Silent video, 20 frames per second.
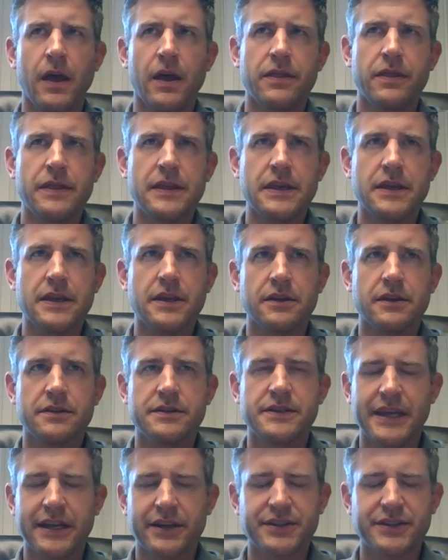The
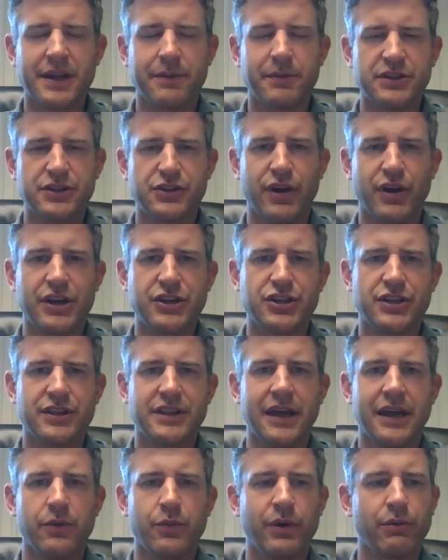sales demonstration
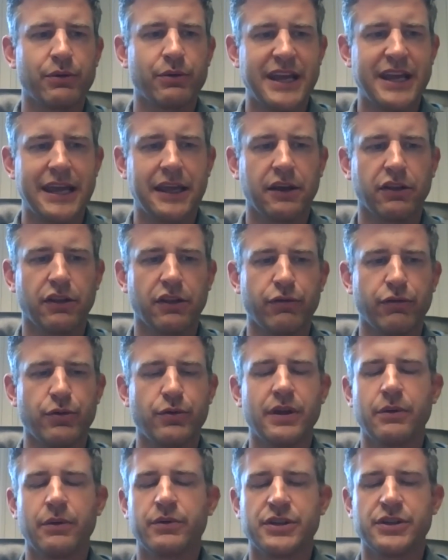that we were taken through,
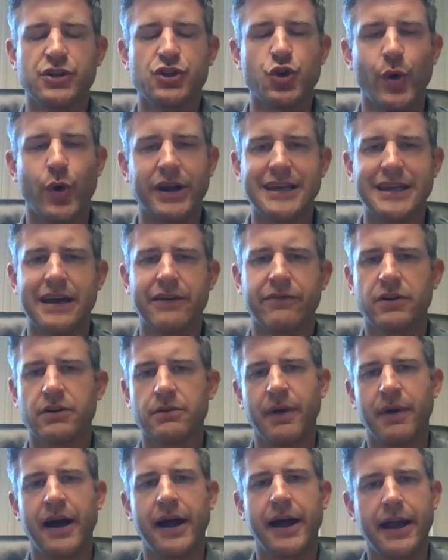that was a joint effort
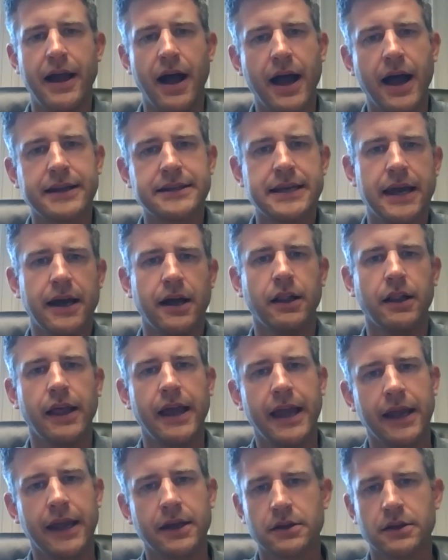by iTel
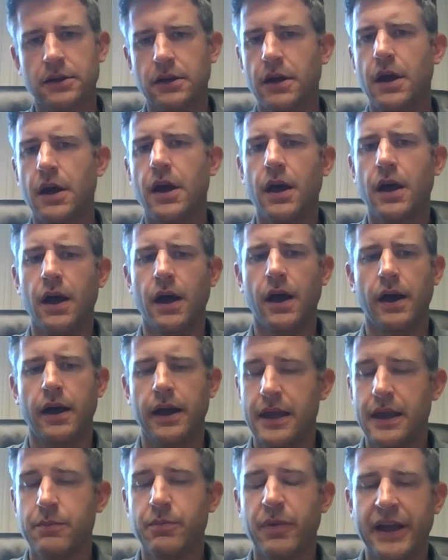and
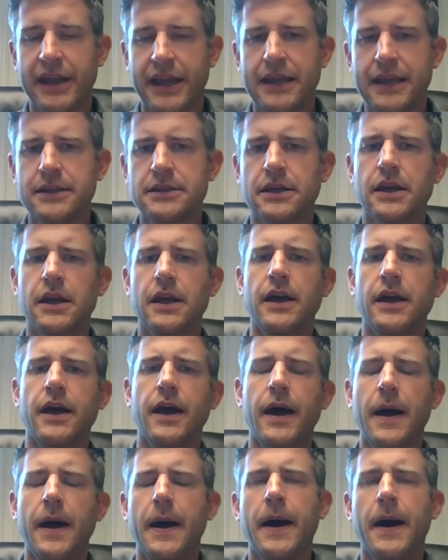8x8,
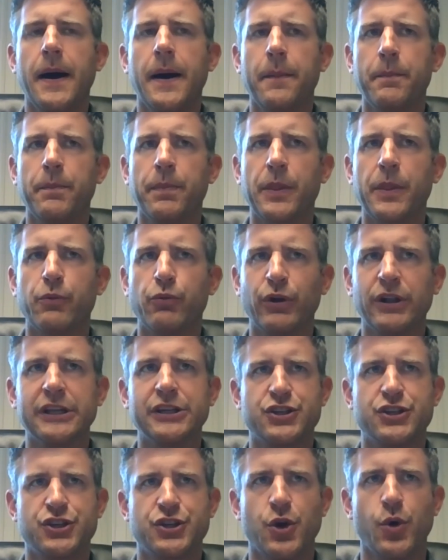really
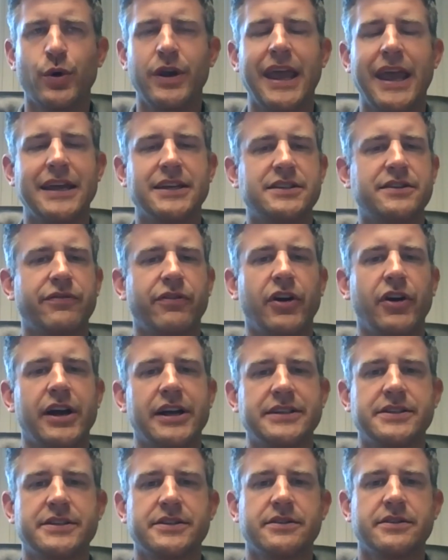showcased for
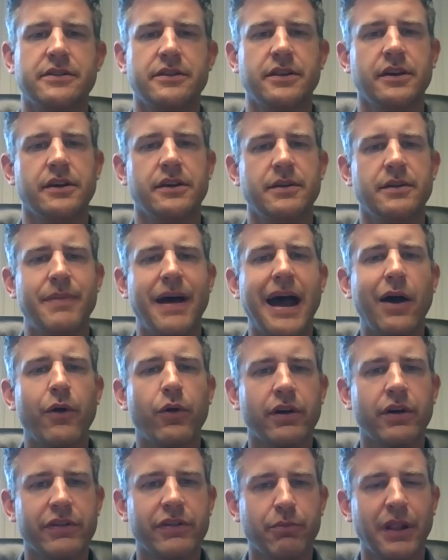us the power
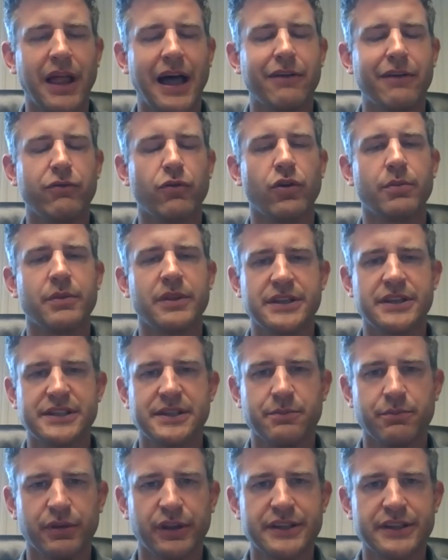of the platform and the
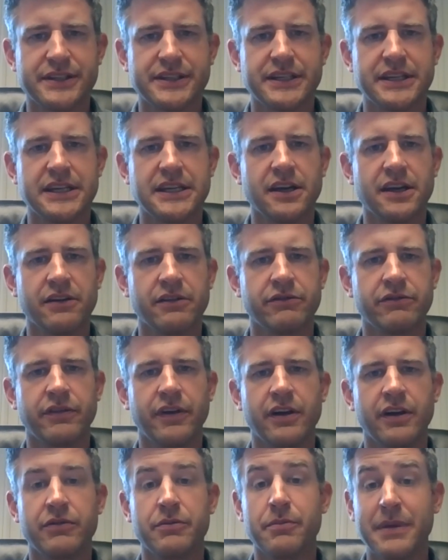simplicity of
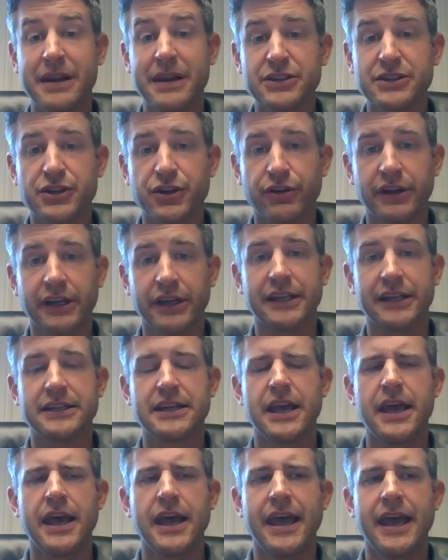administering it,
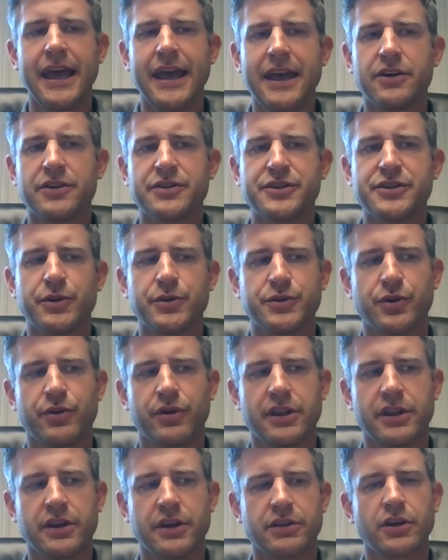and also sort of
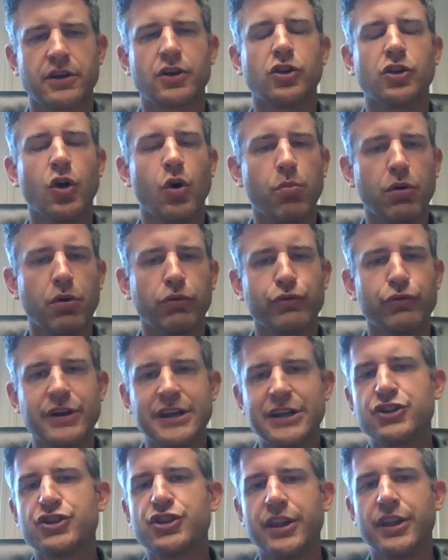the global
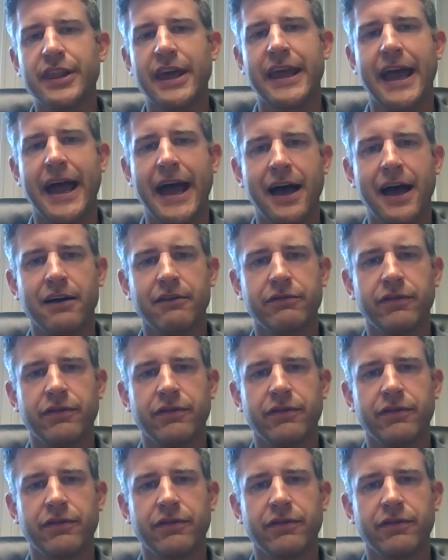reach that they have,